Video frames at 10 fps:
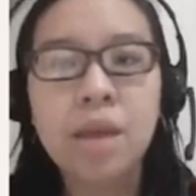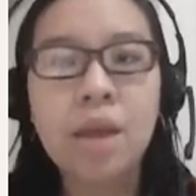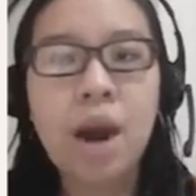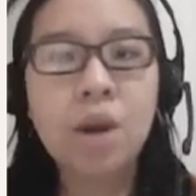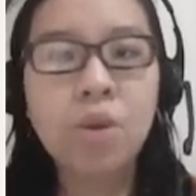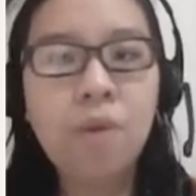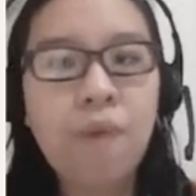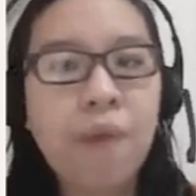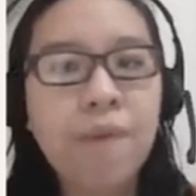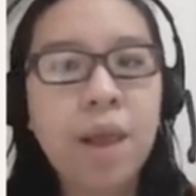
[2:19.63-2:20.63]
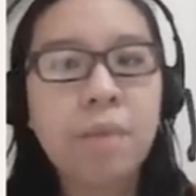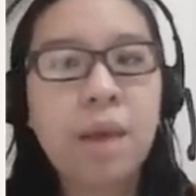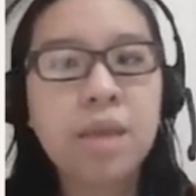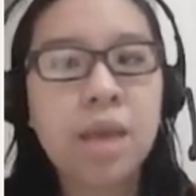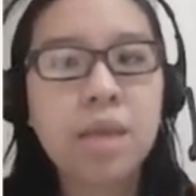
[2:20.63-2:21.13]
There are no 5
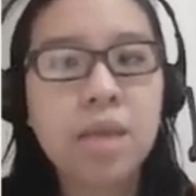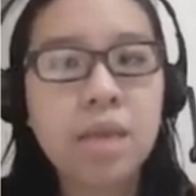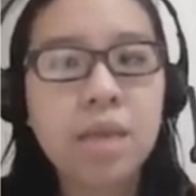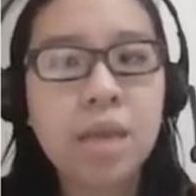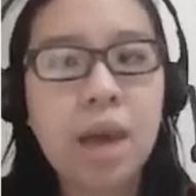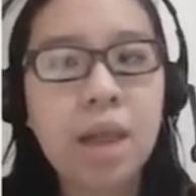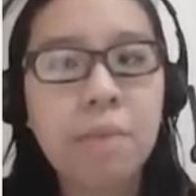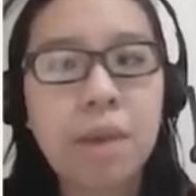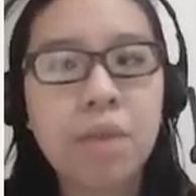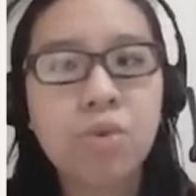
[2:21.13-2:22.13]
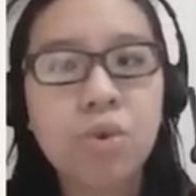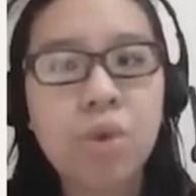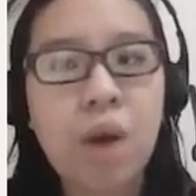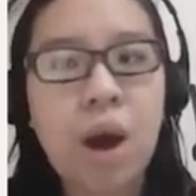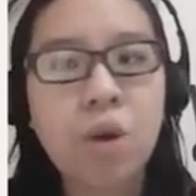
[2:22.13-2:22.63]
elements and 6 element
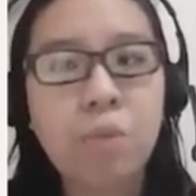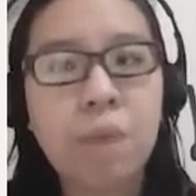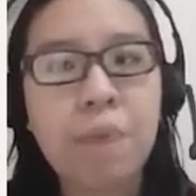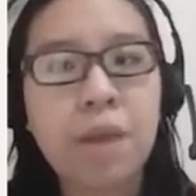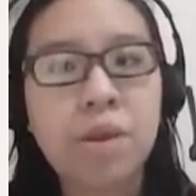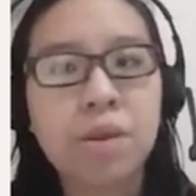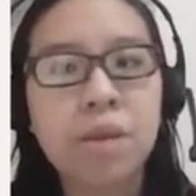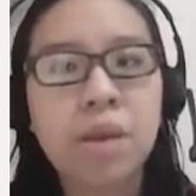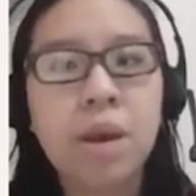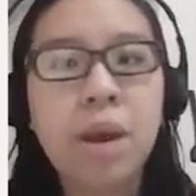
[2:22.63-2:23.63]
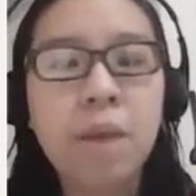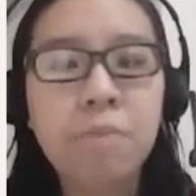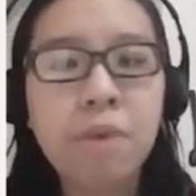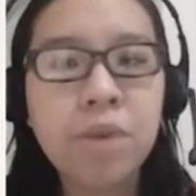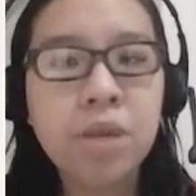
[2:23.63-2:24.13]
argument patterns.
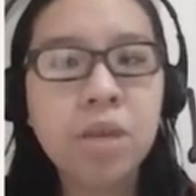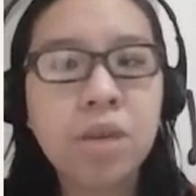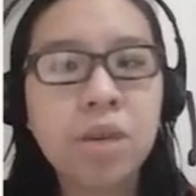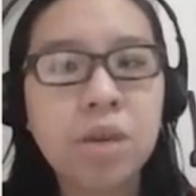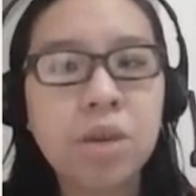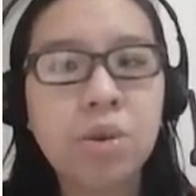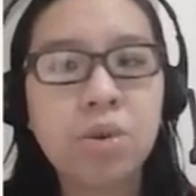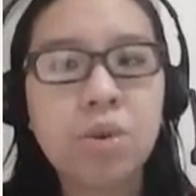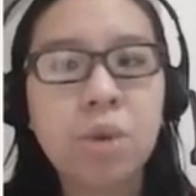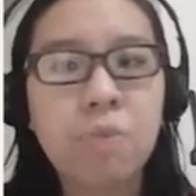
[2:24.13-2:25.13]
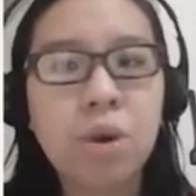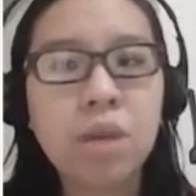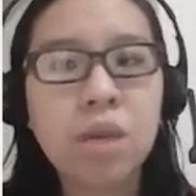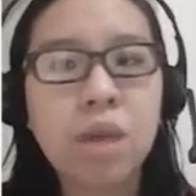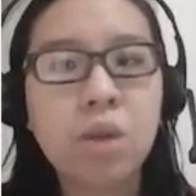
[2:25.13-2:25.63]
Previous researchers also
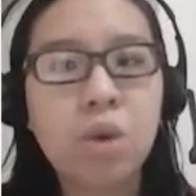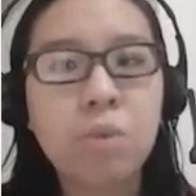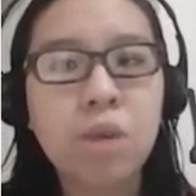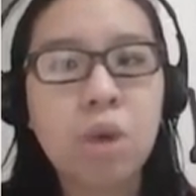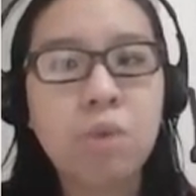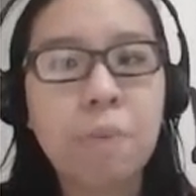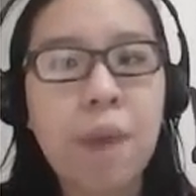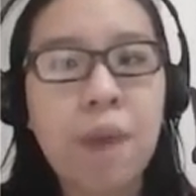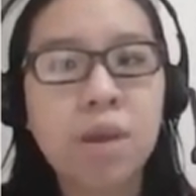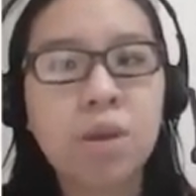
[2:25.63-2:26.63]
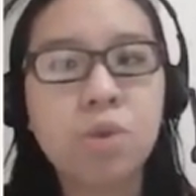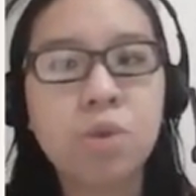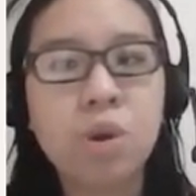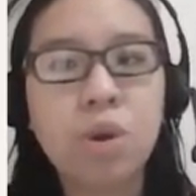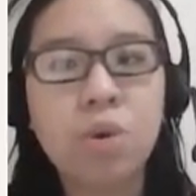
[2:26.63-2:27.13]
reported that Tolman's argument patterns
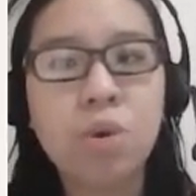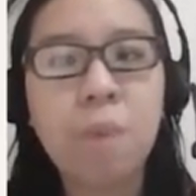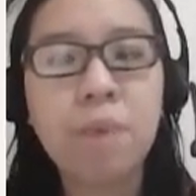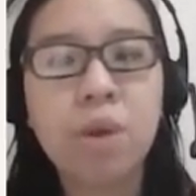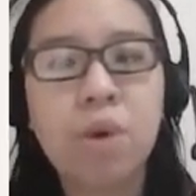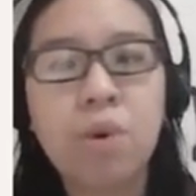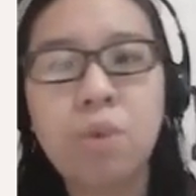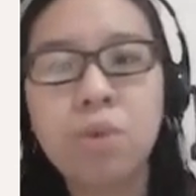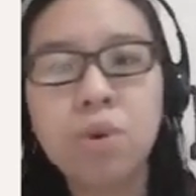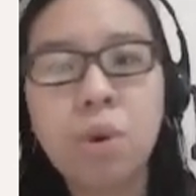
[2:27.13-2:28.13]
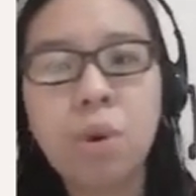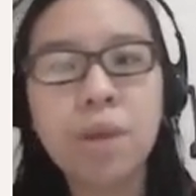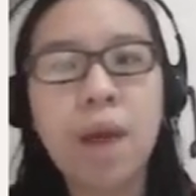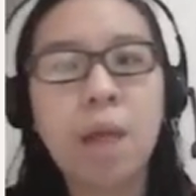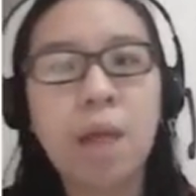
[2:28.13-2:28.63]
with complete or almost
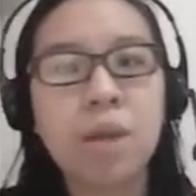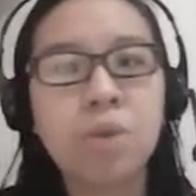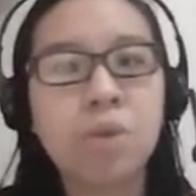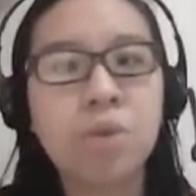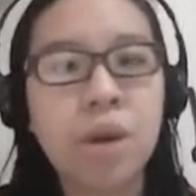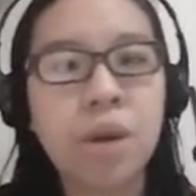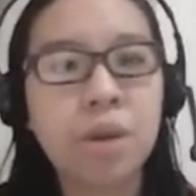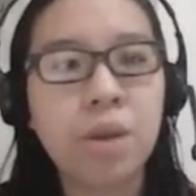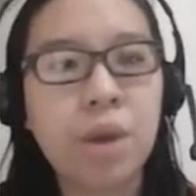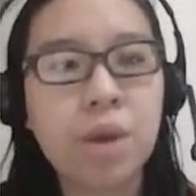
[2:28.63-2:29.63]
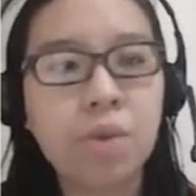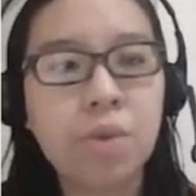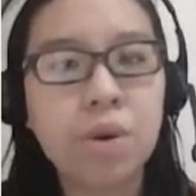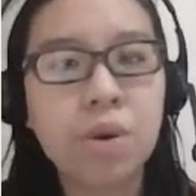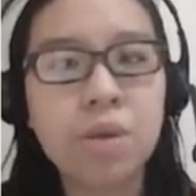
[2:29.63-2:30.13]
complete elements were rare in writing
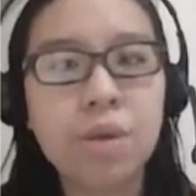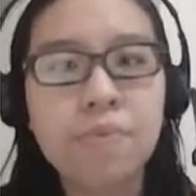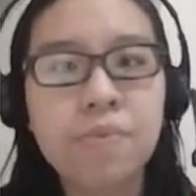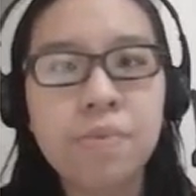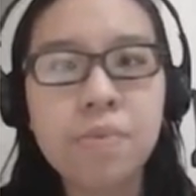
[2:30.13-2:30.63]
works.